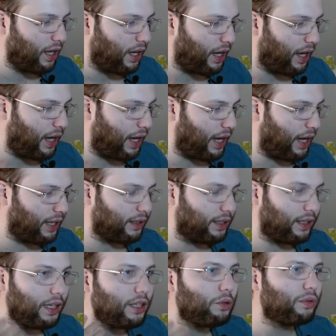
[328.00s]
and
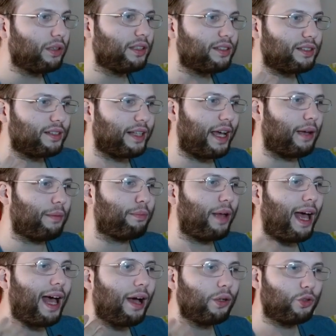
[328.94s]
it will snap
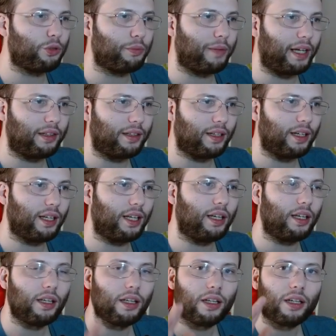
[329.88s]
automatically
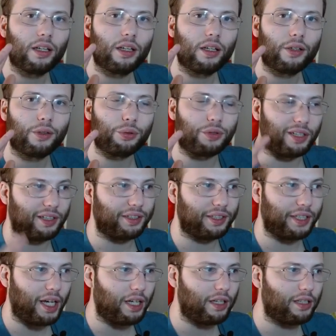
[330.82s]
to the
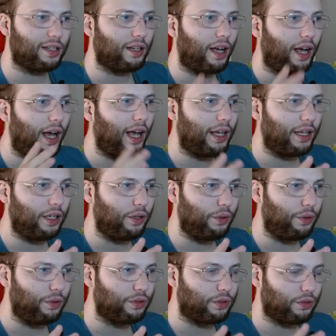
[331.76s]
grid I
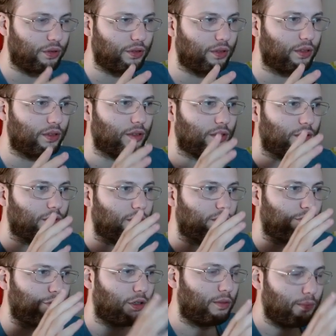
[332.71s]
used
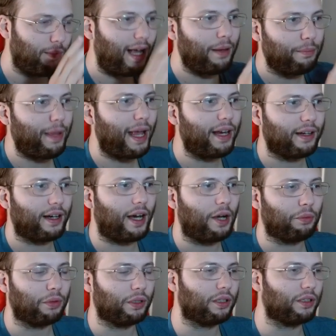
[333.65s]
for my
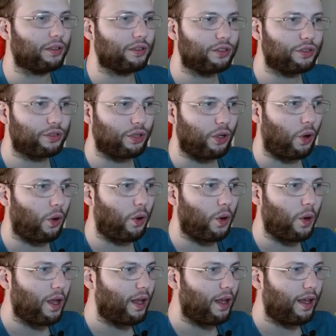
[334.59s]
background. So
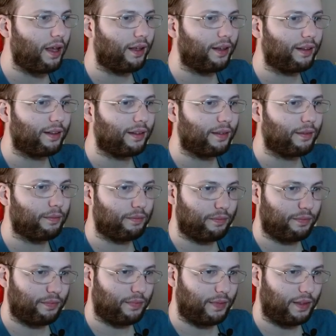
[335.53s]

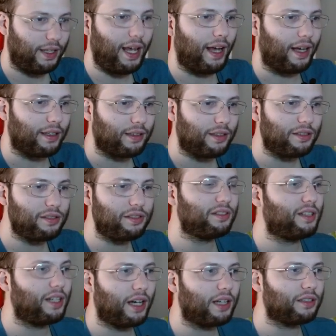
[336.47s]
yeah, this is
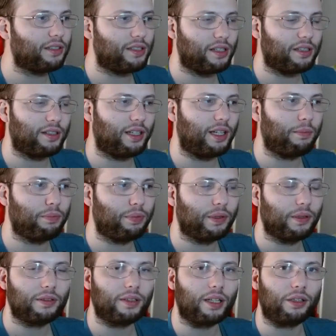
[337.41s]
an extra tip
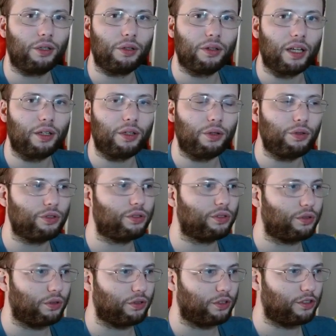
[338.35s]
that you can use
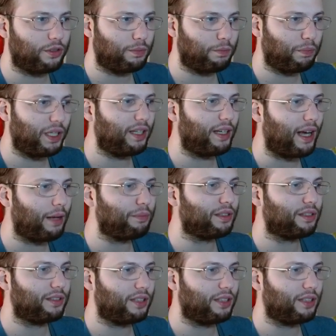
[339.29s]
to speed up